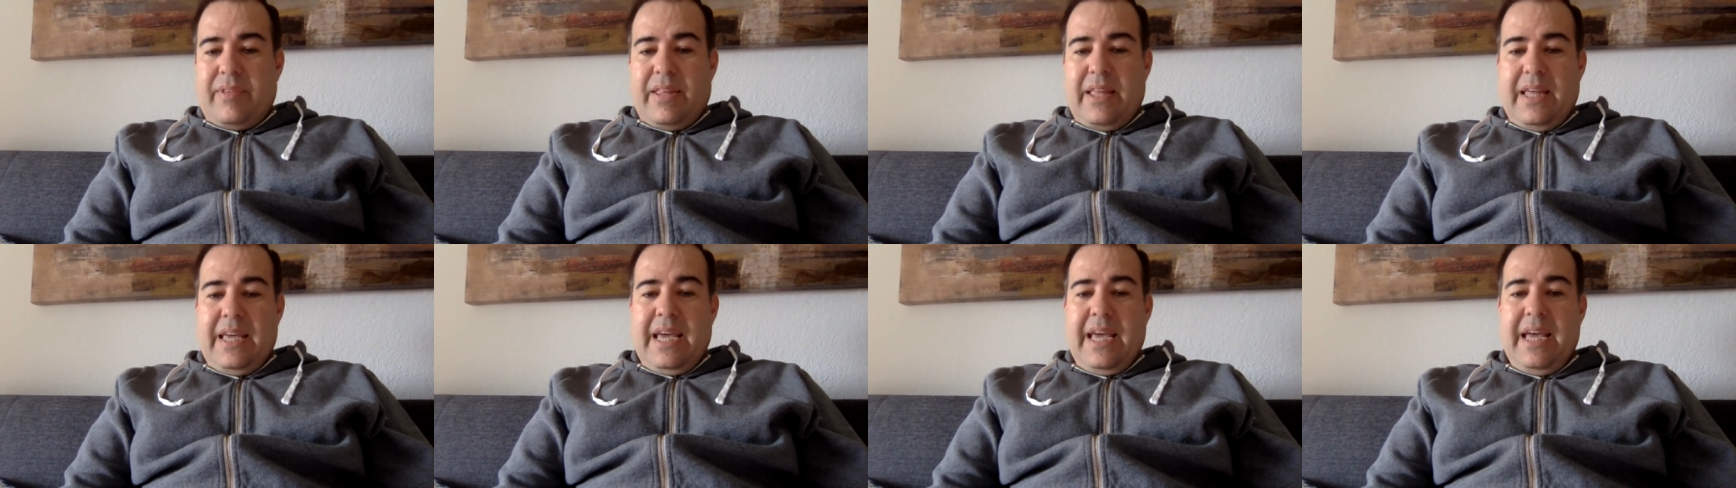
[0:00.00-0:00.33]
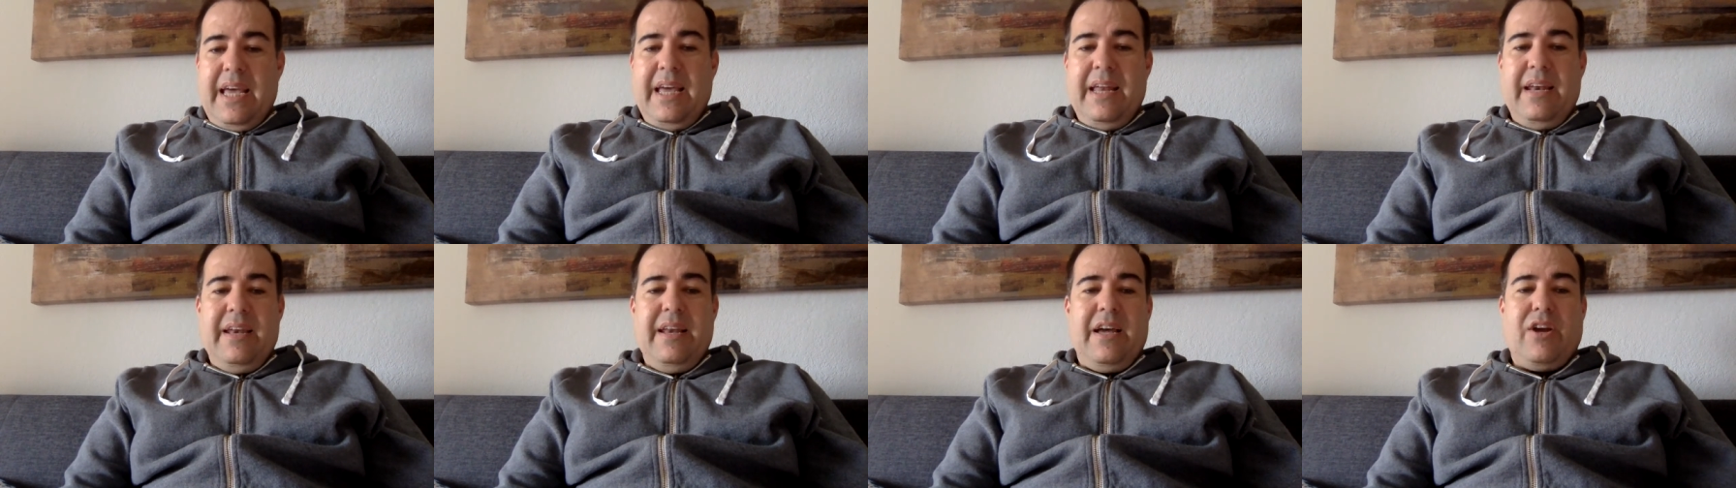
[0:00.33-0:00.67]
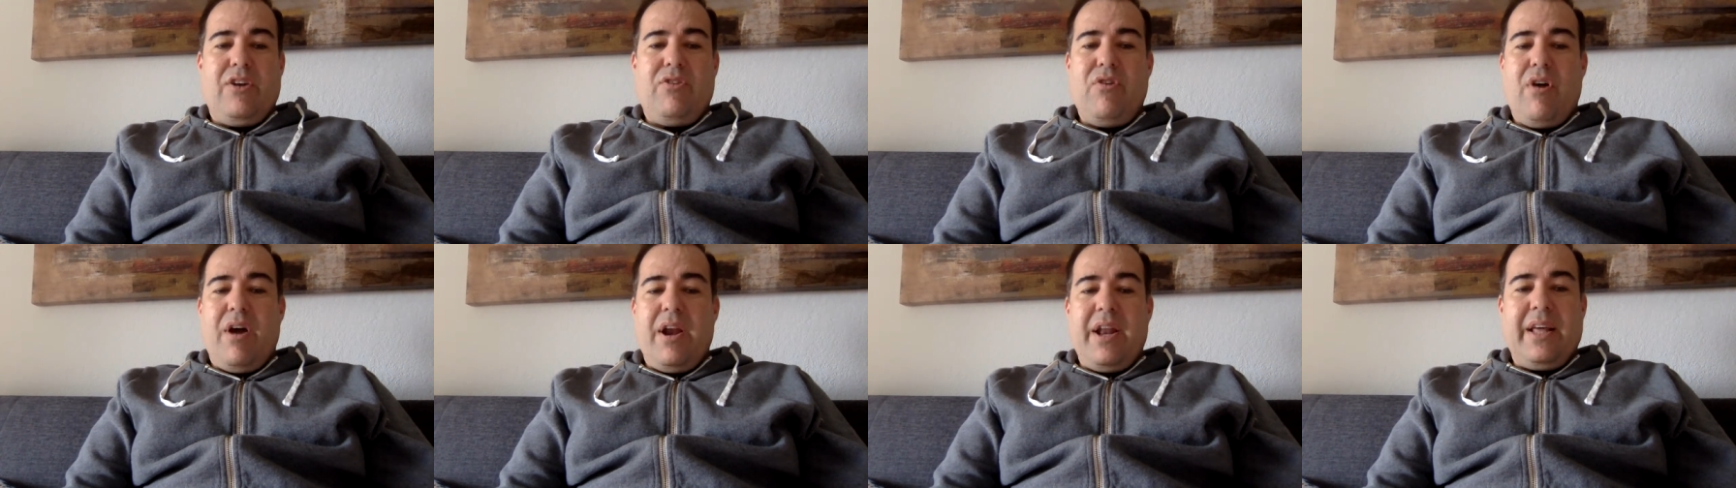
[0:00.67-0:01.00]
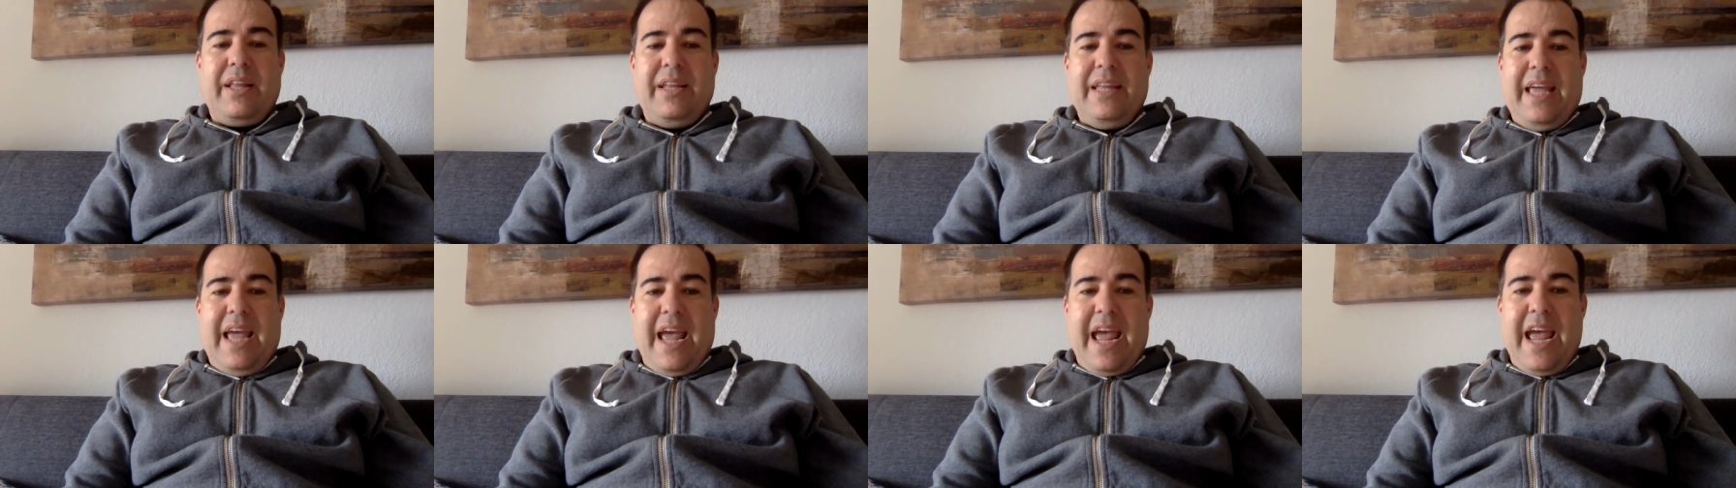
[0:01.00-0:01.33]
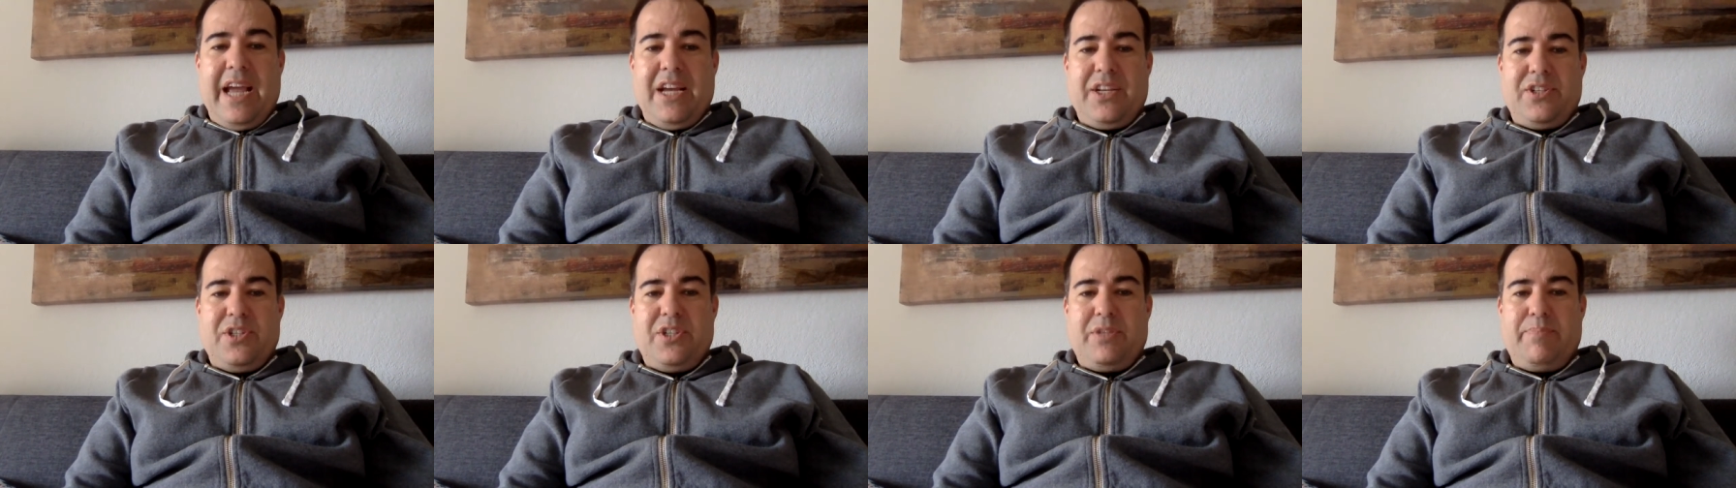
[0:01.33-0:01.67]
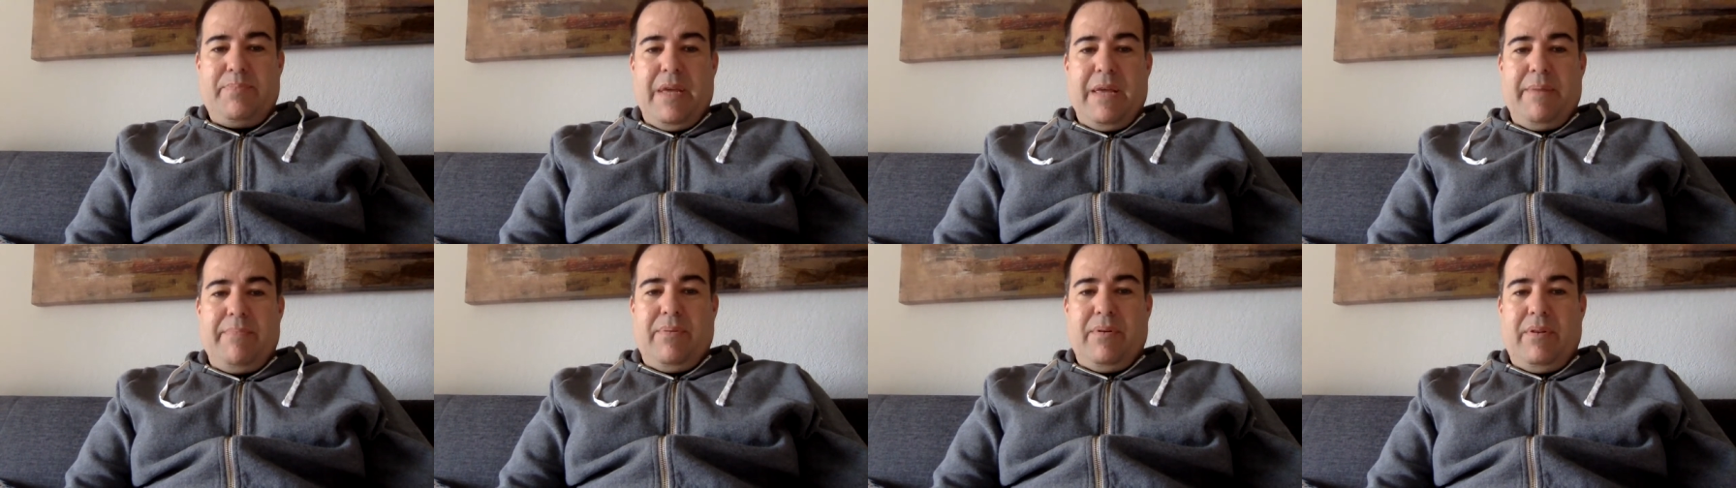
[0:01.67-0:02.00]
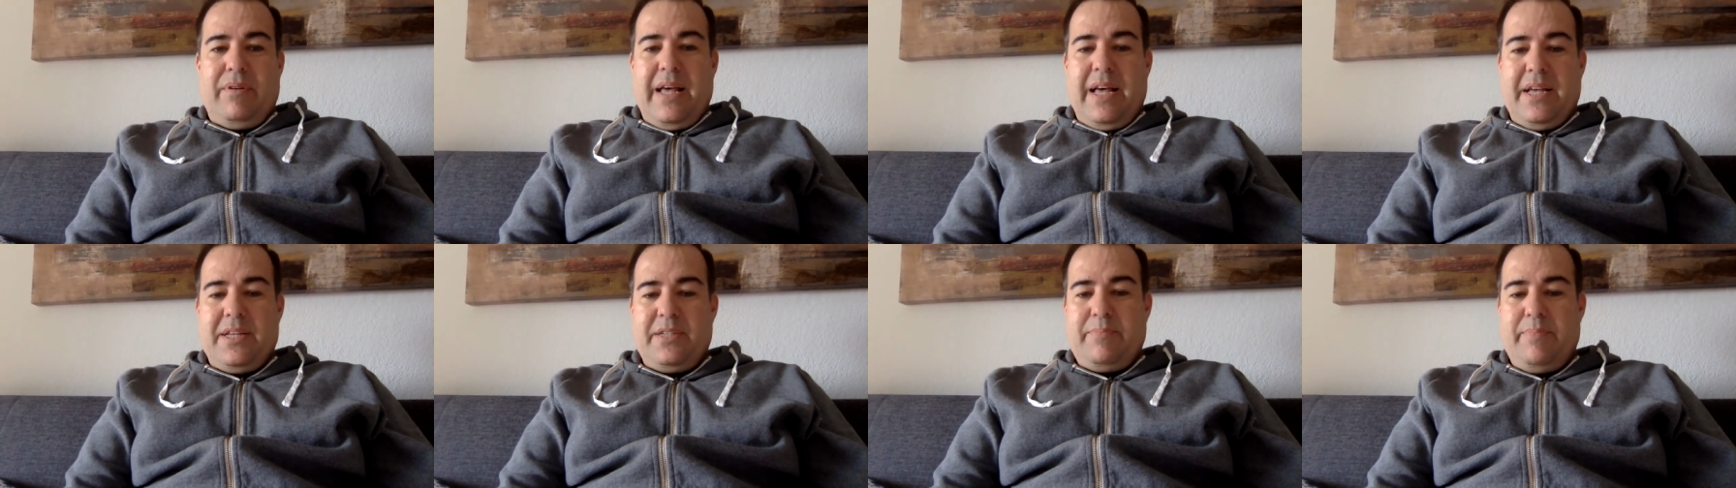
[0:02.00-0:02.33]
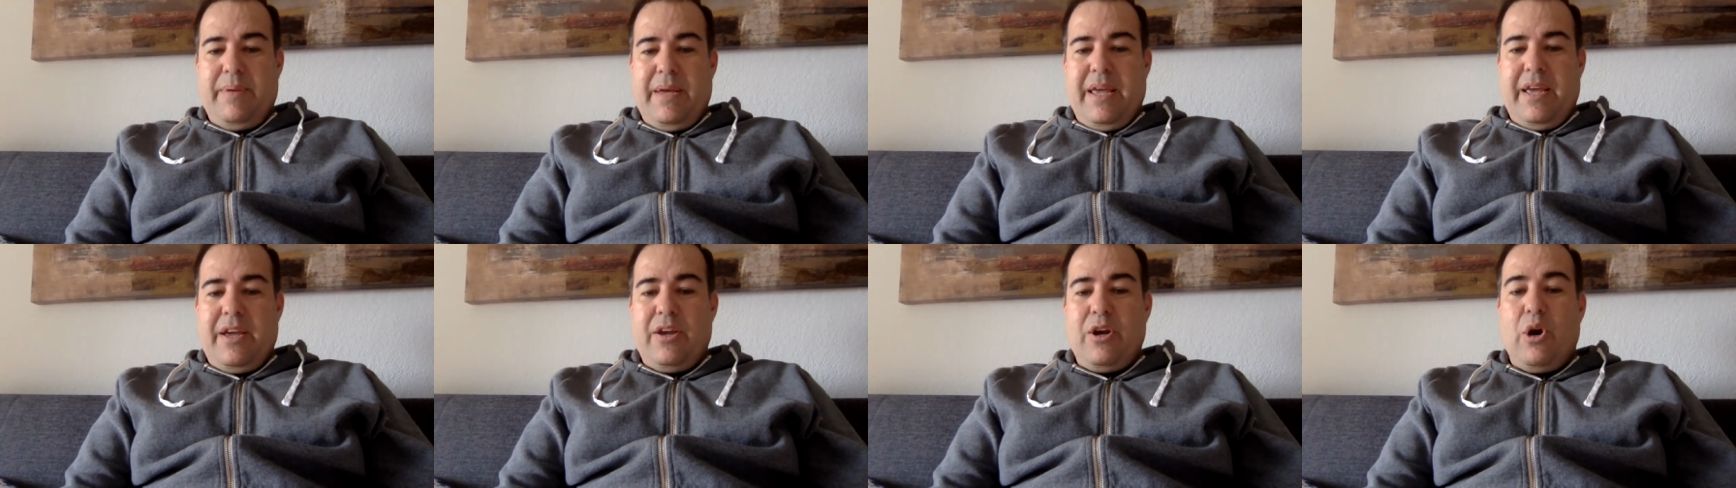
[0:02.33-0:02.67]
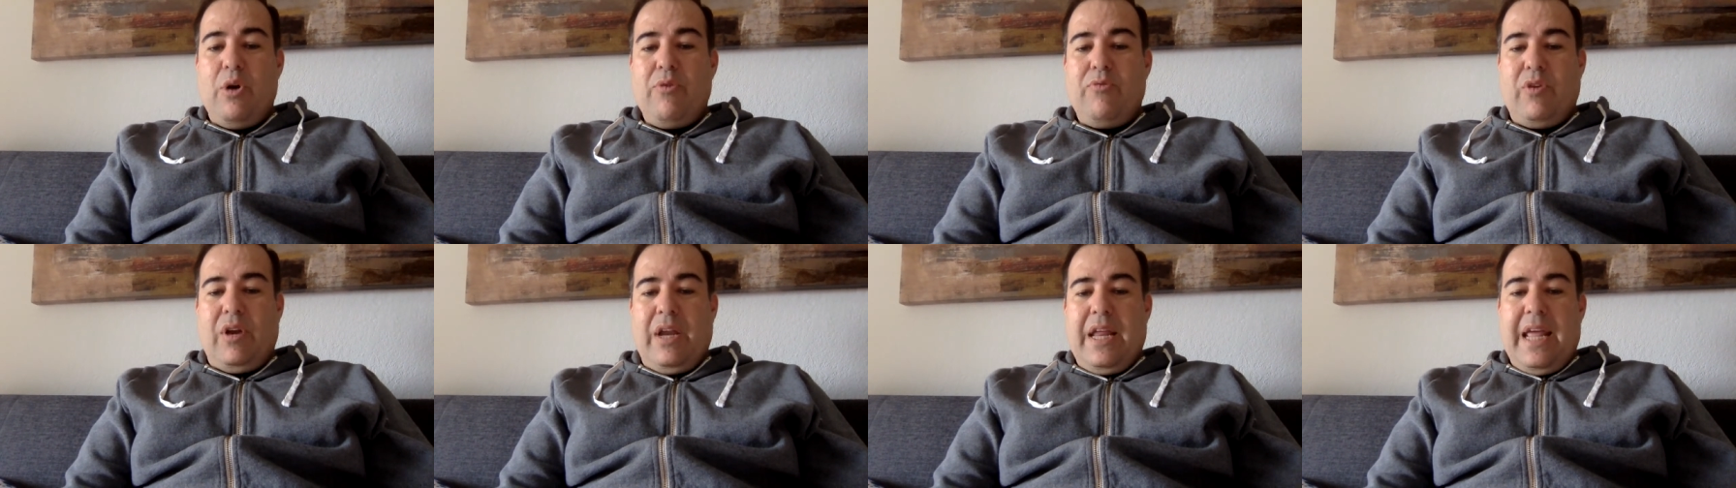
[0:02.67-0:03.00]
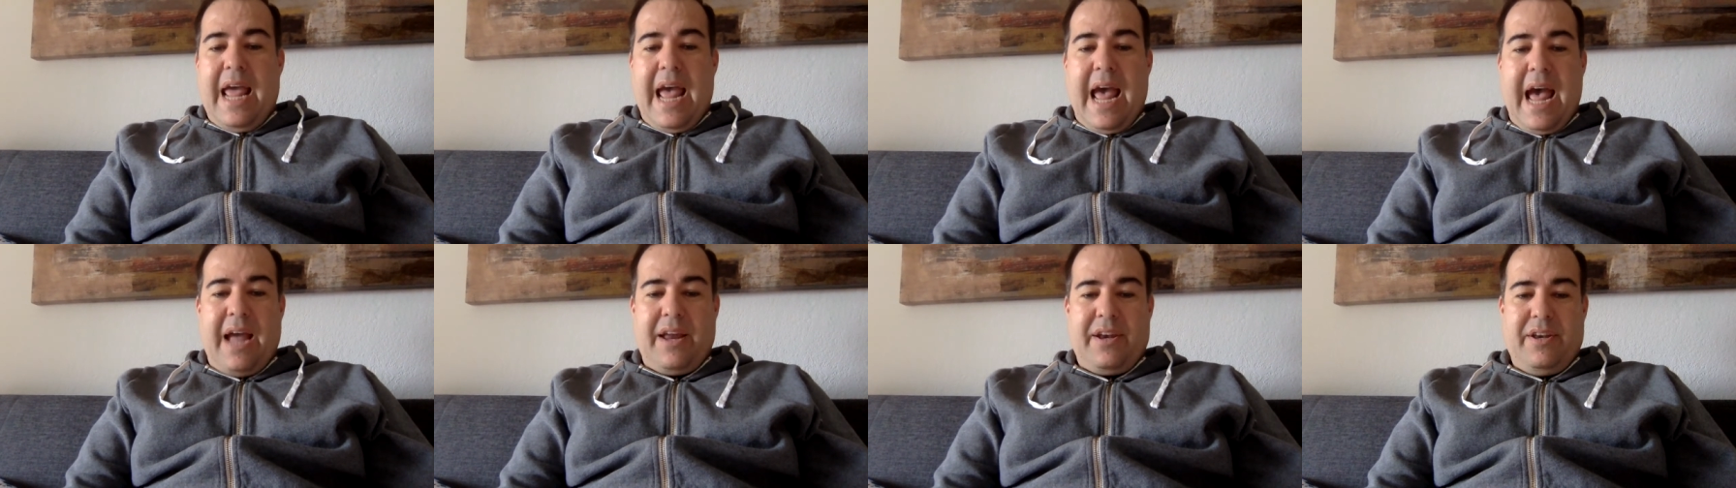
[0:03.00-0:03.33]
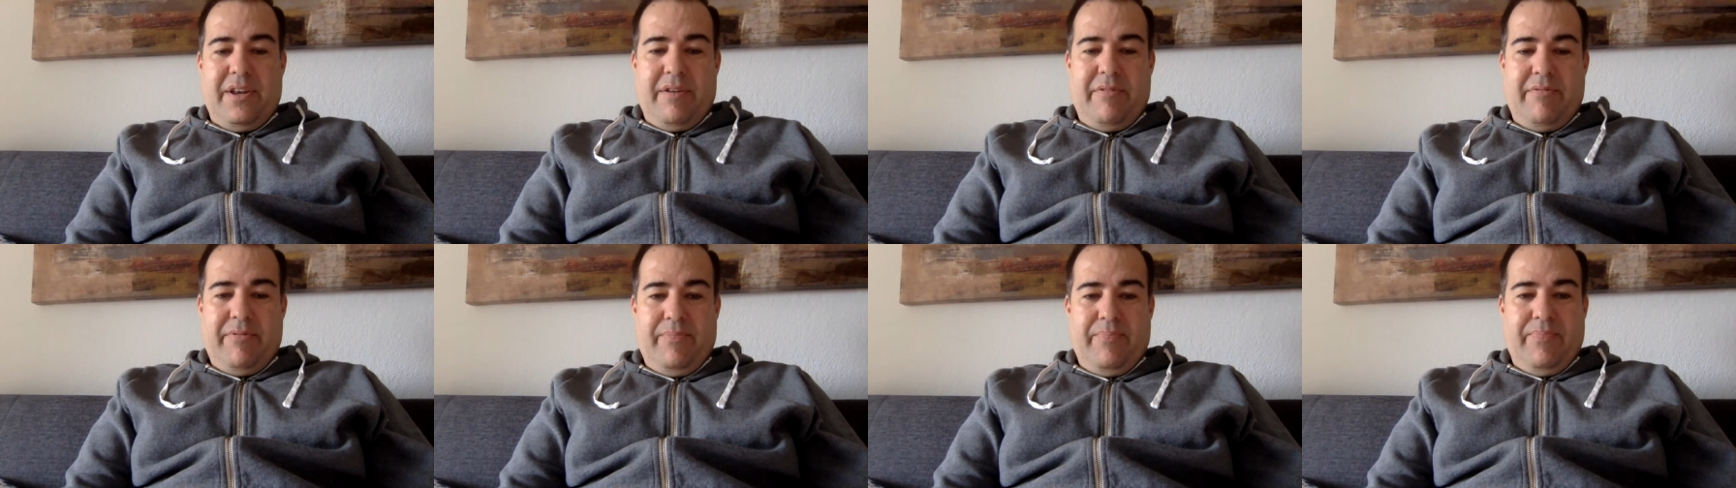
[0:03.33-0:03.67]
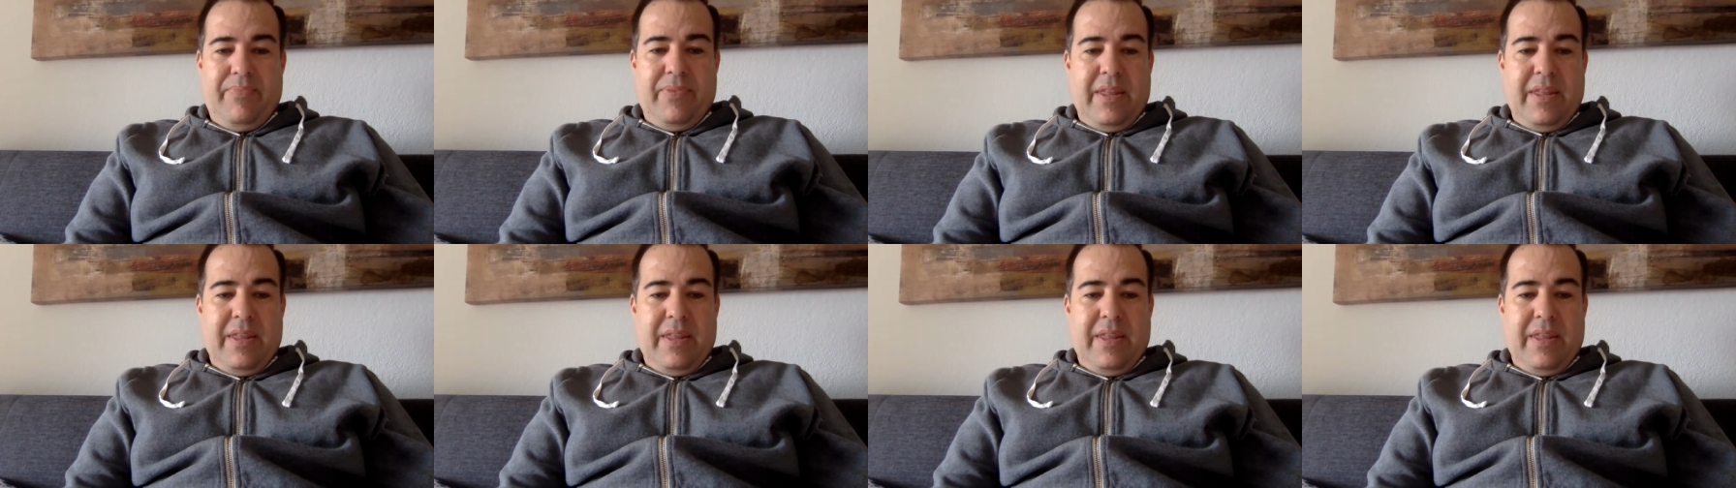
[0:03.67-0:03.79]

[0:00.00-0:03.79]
in chronically anxious people as being overly active.